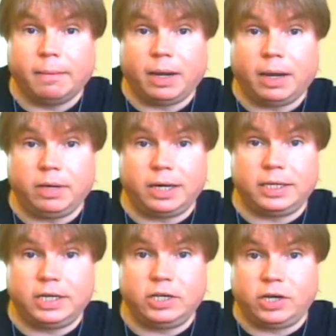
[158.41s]
But I'm
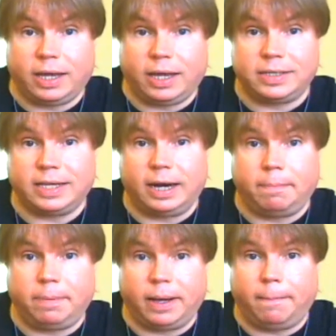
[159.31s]
going to teach you how to set
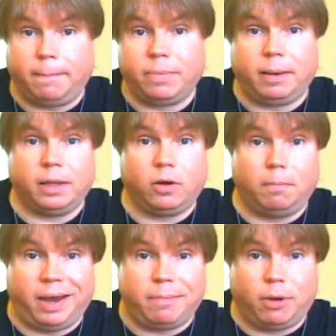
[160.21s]
up a
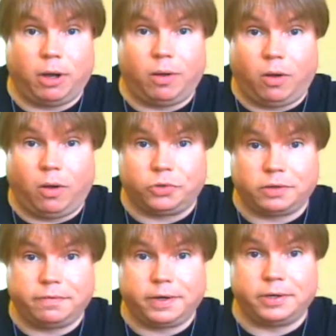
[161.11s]
little Mabon
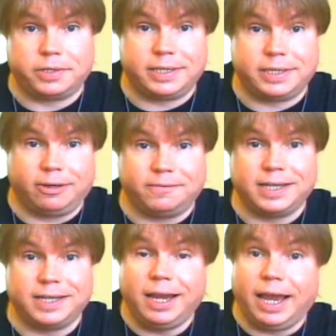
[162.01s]
altar for
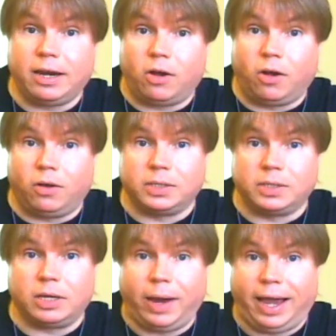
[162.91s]
yourselves, and
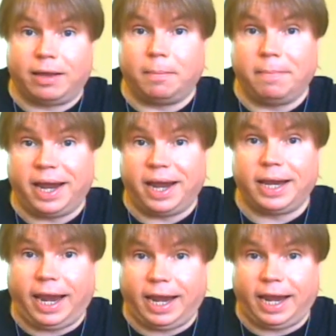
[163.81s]
also how to
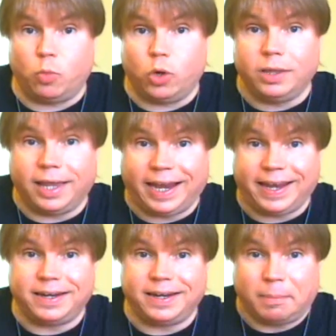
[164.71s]
make a
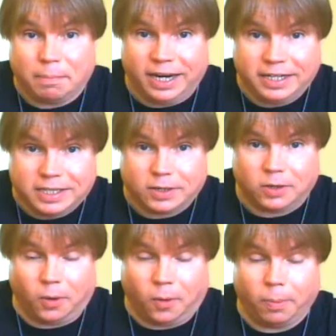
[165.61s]
woodland
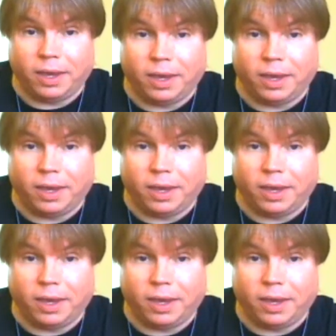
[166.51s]
pentacle.